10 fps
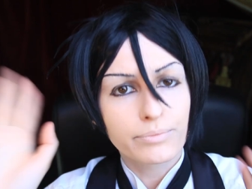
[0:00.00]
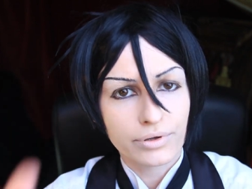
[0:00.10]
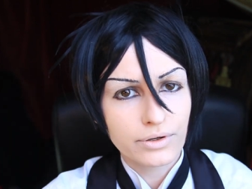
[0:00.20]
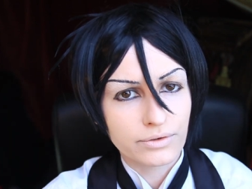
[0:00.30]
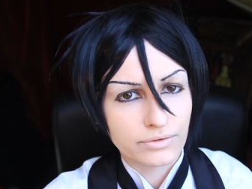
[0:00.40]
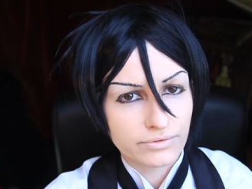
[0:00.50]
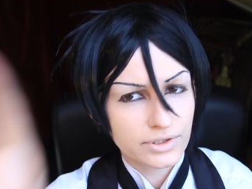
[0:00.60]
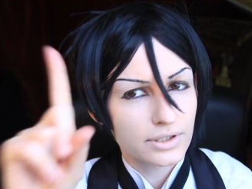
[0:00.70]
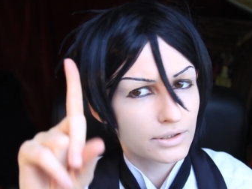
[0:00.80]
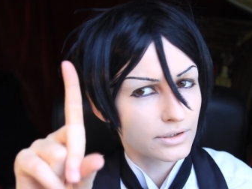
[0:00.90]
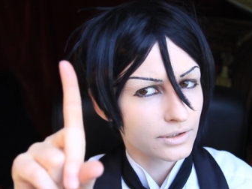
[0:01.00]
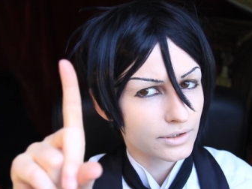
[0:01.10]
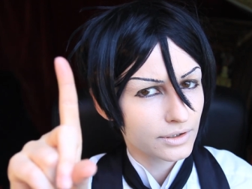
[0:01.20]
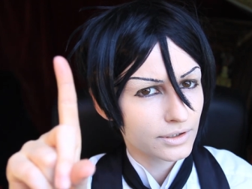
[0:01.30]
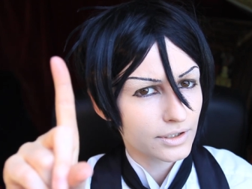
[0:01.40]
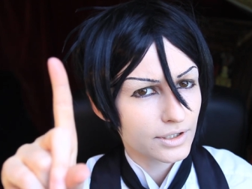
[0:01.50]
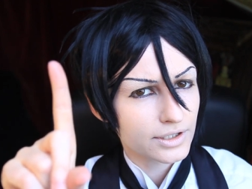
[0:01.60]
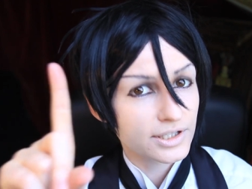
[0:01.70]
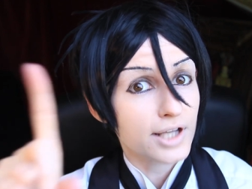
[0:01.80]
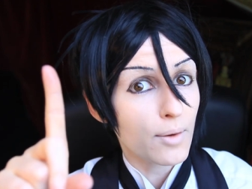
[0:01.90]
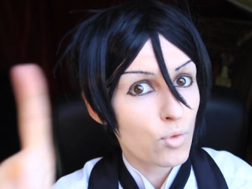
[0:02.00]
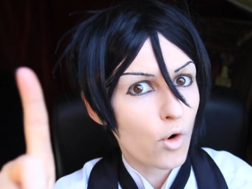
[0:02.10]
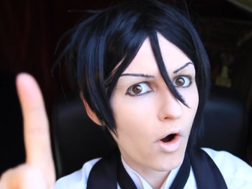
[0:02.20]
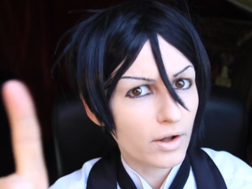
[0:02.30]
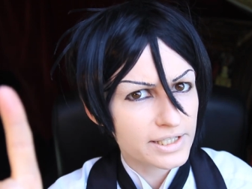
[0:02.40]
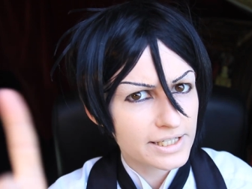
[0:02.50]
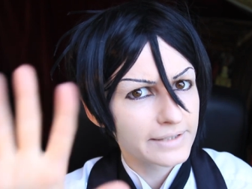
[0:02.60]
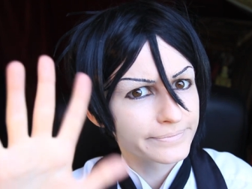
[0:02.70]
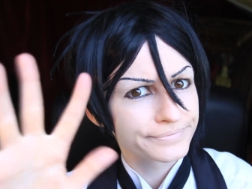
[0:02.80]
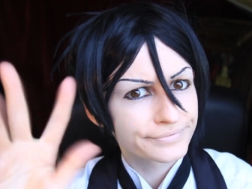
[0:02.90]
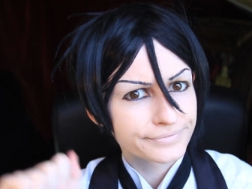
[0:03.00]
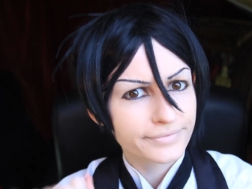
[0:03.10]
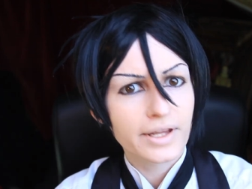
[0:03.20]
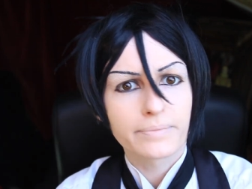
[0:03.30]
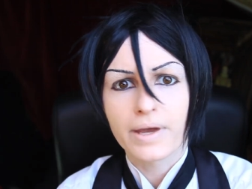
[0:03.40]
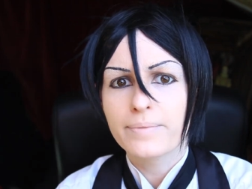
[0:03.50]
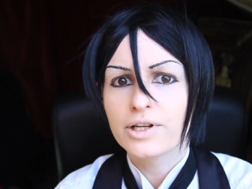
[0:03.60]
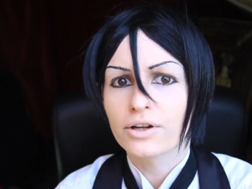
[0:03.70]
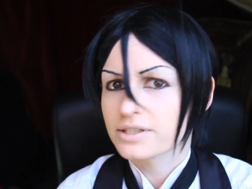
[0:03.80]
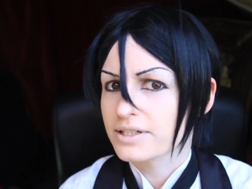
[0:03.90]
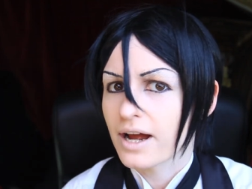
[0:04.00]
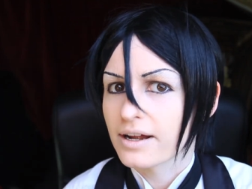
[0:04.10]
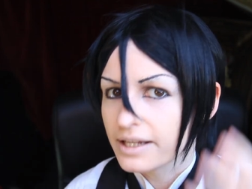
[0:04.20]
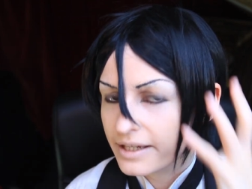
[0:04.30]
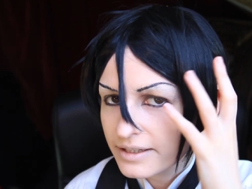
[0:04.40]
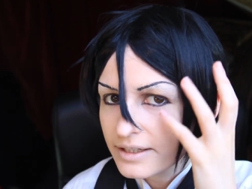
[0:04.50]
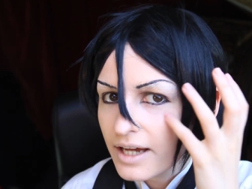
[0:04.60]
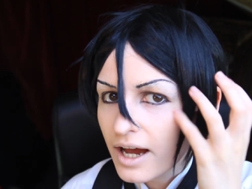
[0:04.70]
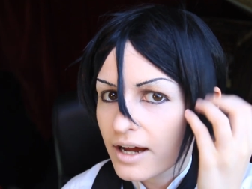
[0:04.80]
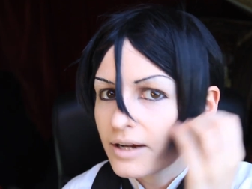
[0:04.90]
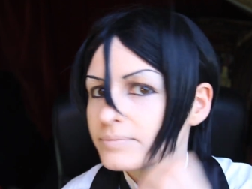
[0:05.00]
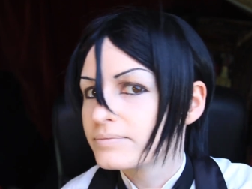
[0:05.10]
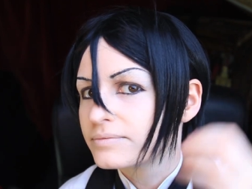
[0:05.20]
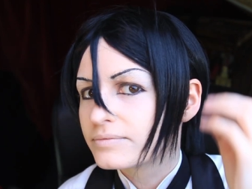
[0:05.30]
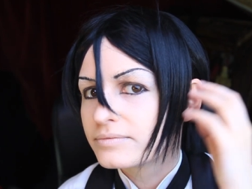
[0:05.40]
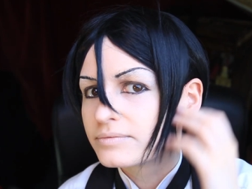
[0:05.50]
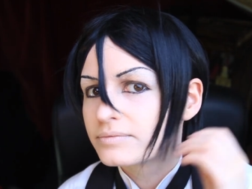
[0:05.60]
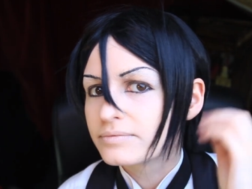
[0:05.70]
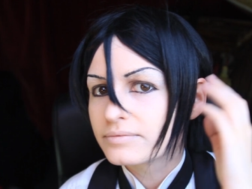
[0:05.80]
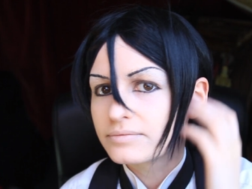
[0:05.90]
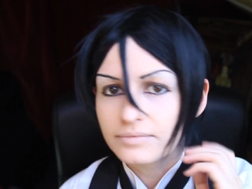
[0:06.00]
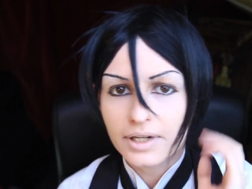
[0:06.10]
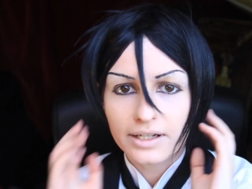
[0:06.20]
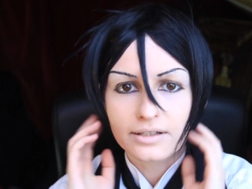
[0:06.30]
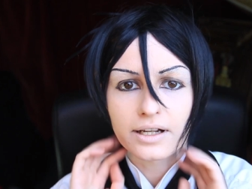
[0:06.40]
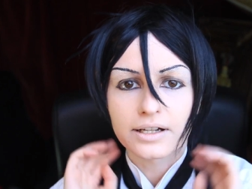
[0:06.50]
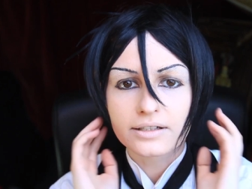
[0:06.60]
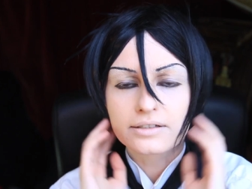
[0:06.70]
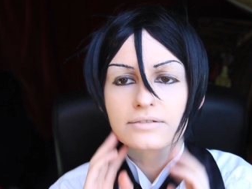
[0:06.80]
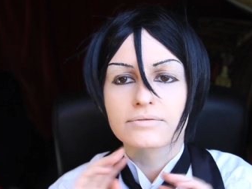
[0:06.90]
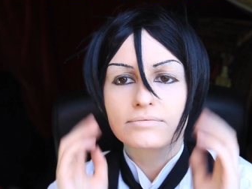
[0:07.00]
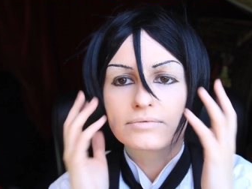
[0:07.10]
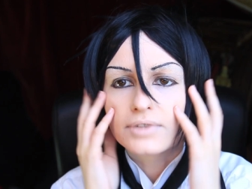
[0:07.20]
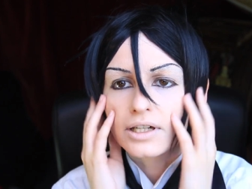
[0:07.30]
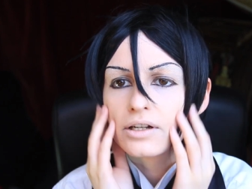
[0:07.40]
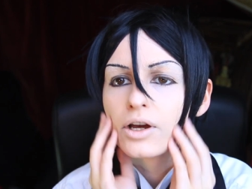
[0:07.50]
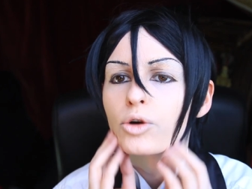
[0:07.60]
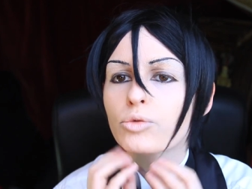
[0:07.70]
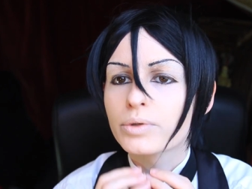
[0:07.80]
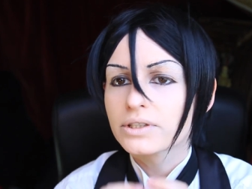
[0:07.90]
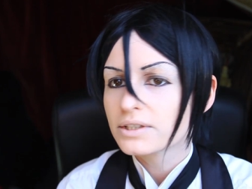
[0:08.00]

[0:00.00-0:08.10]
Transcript: Improved. Somewhat. Maybe not entirely. Um, I can, I can, I can hope.